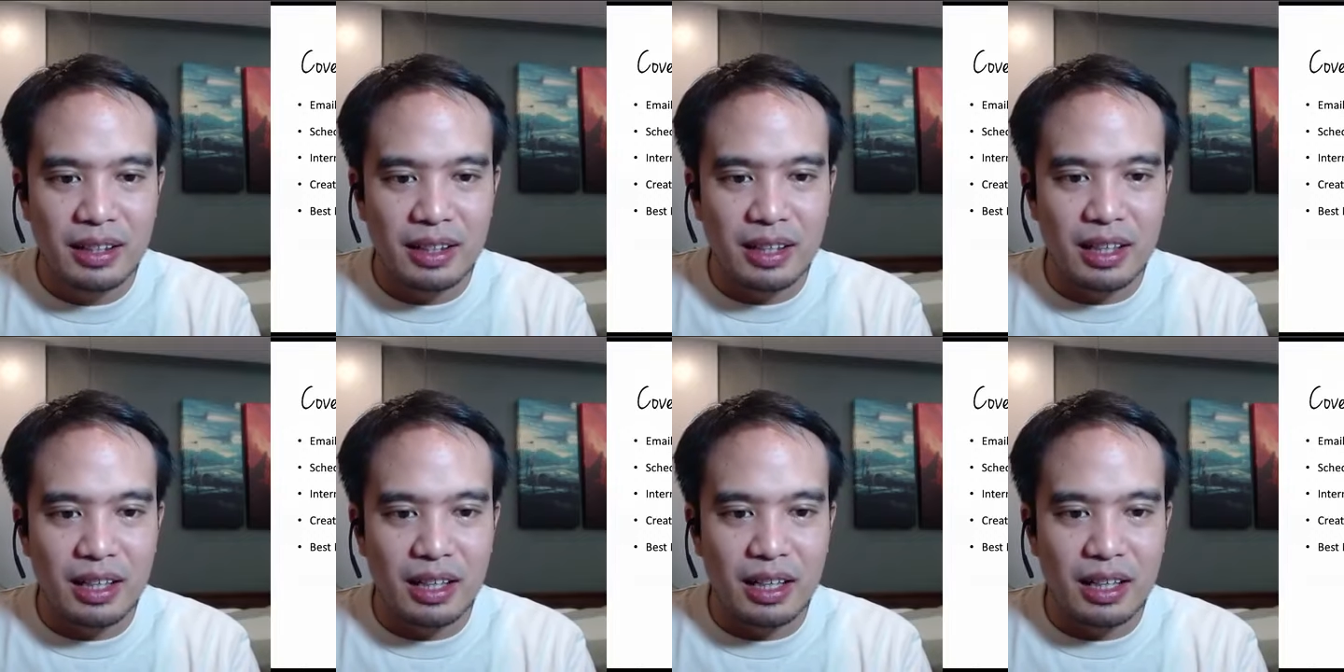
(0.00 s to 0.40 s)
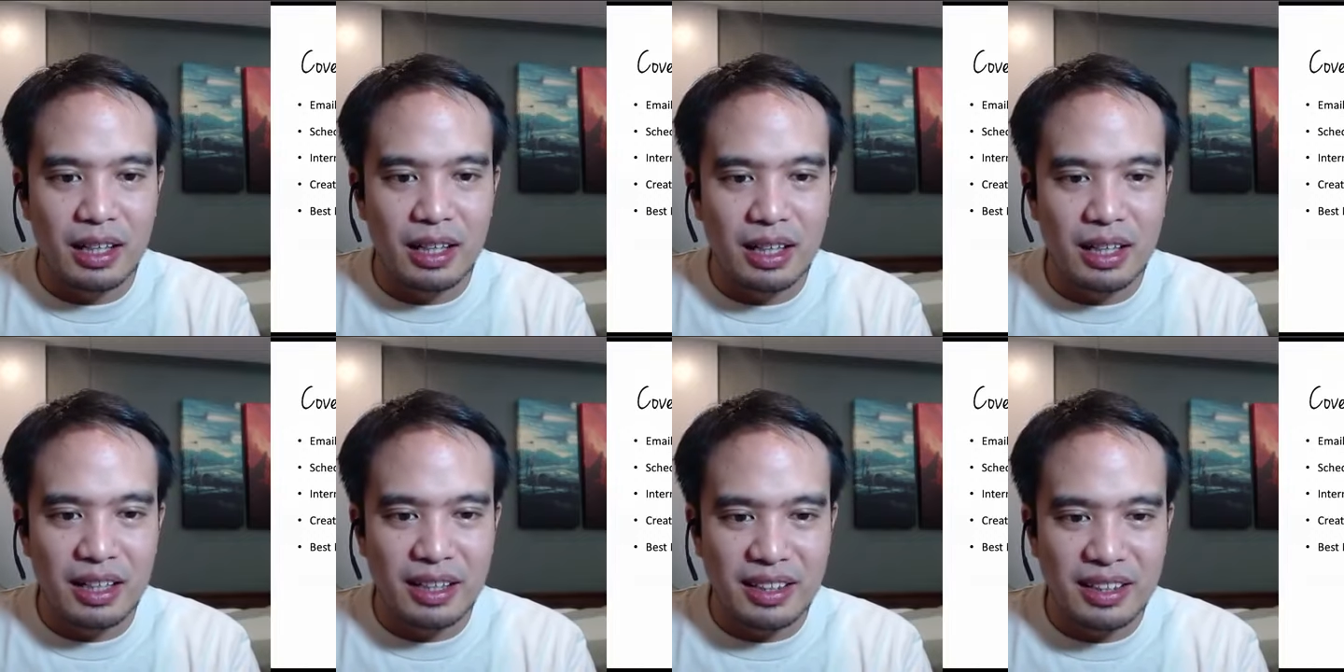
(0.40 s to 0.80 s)

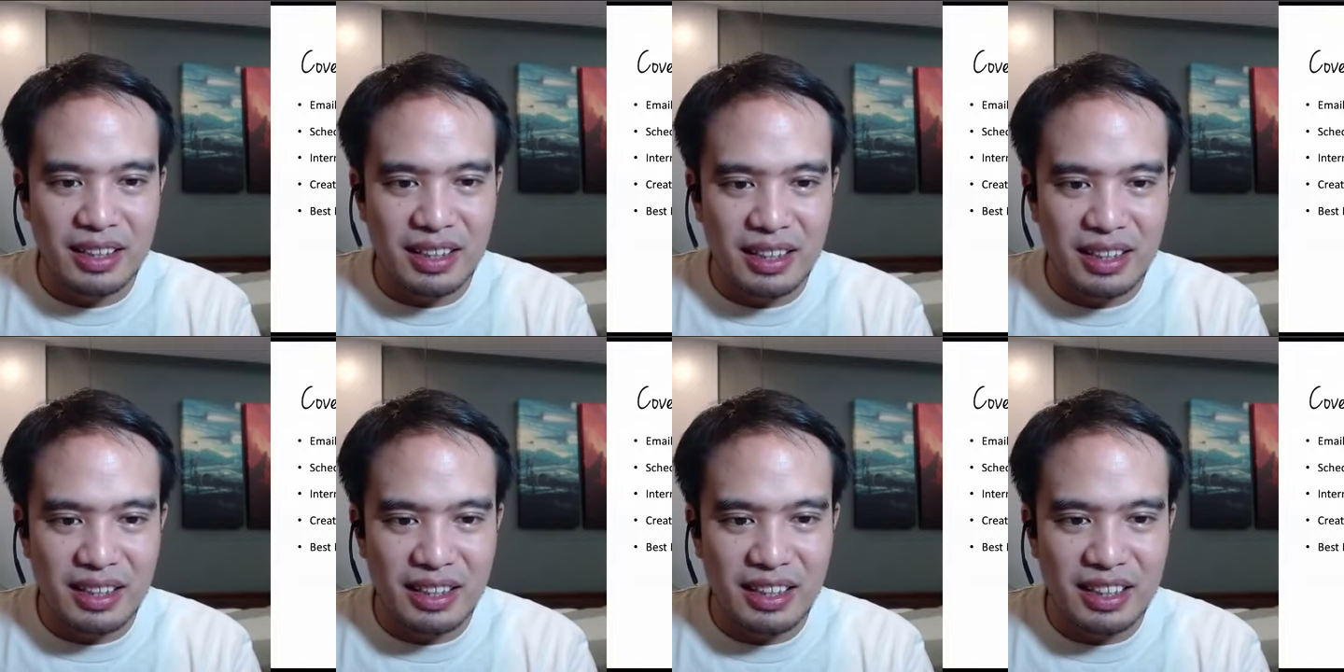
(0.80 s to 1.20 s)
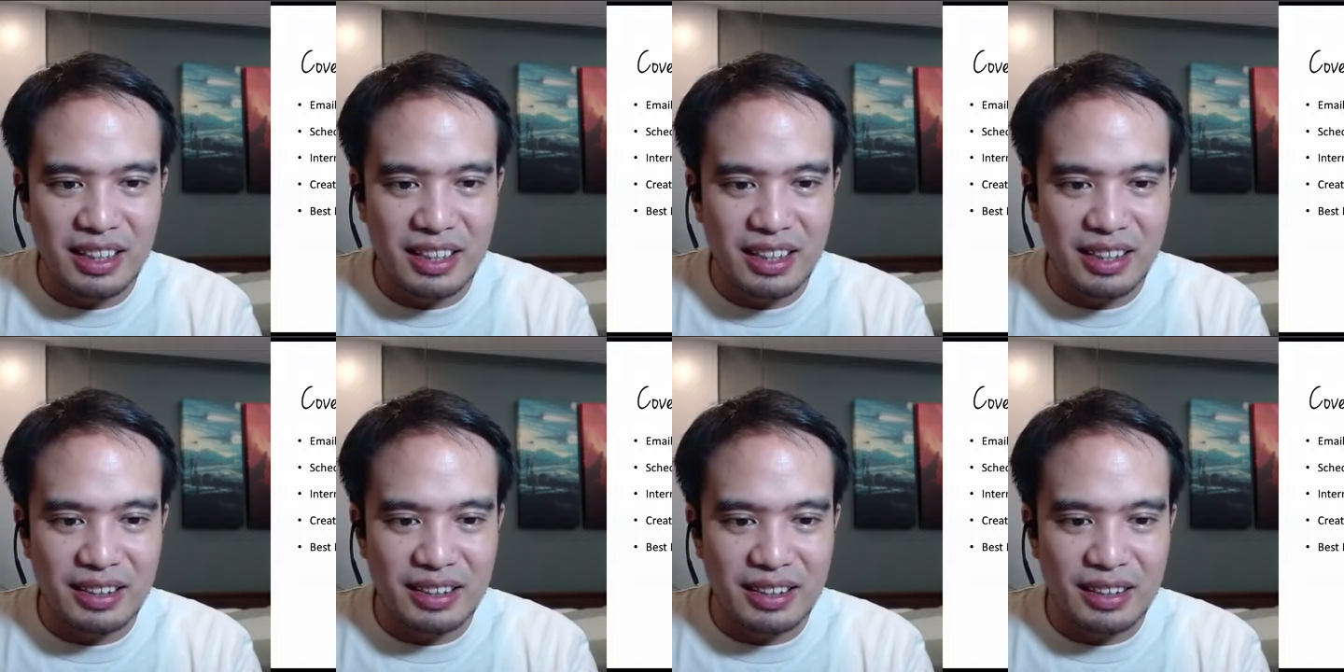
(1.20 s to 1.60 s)

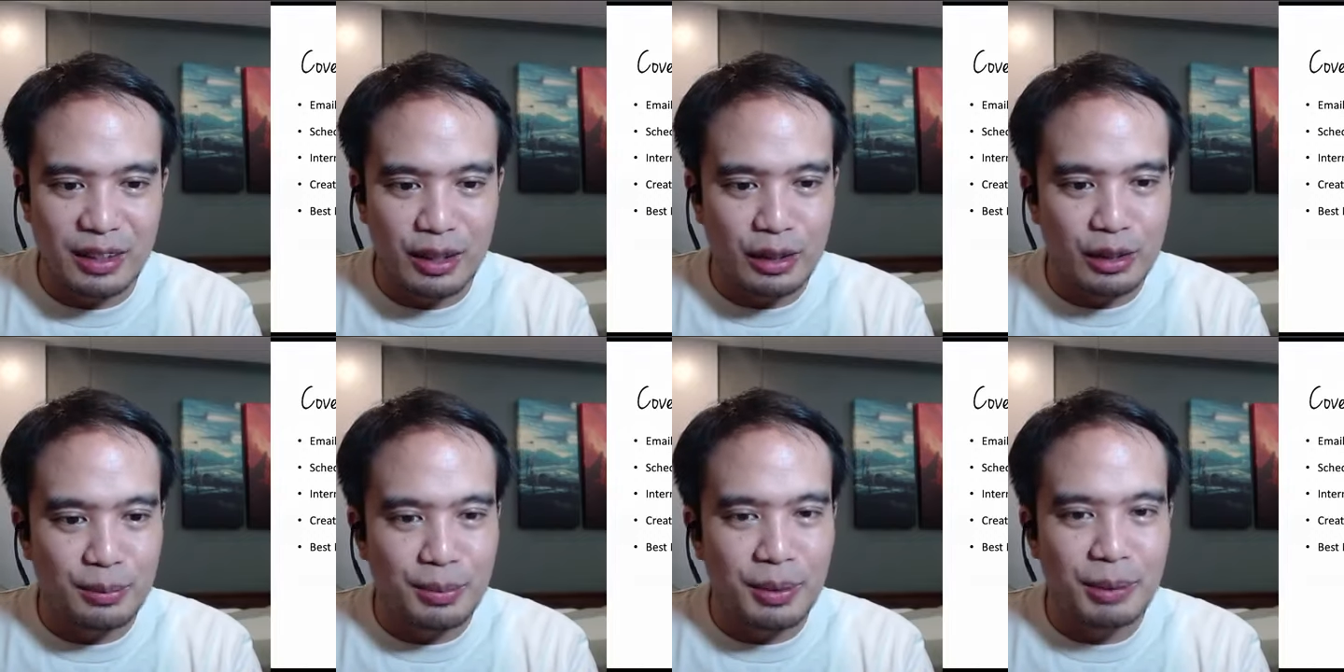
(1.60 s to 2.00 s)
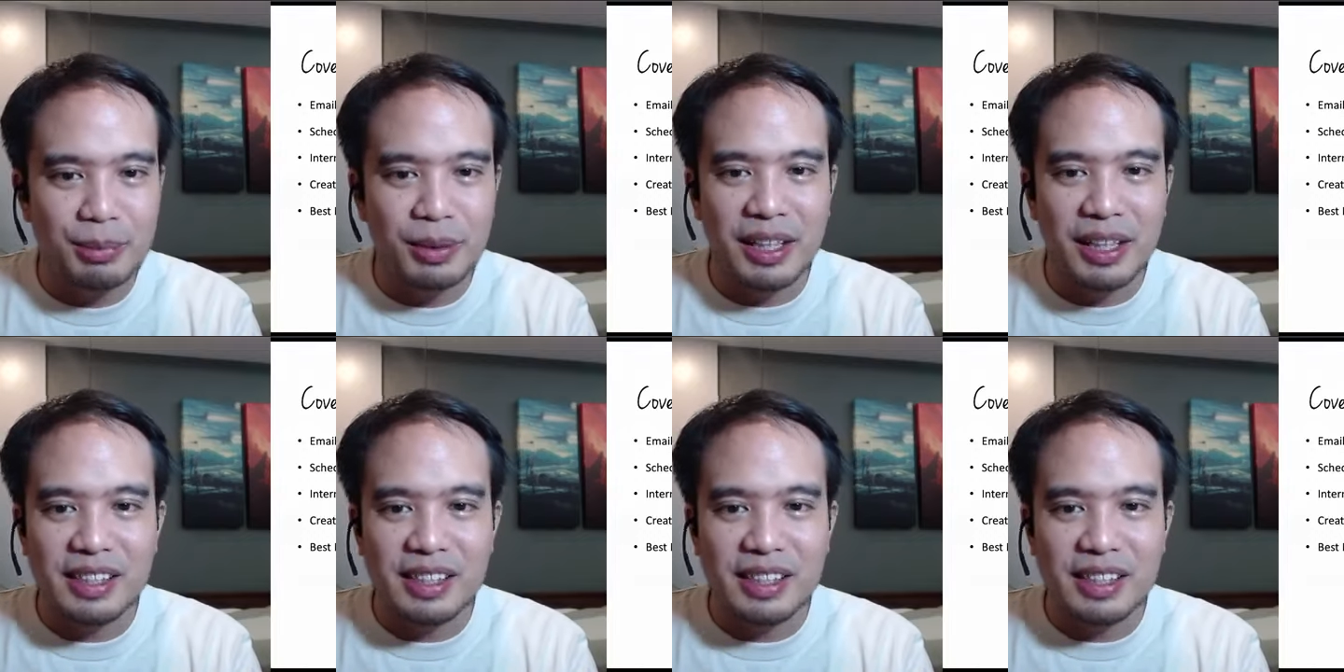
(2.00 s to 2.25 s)
Yan, a lot of people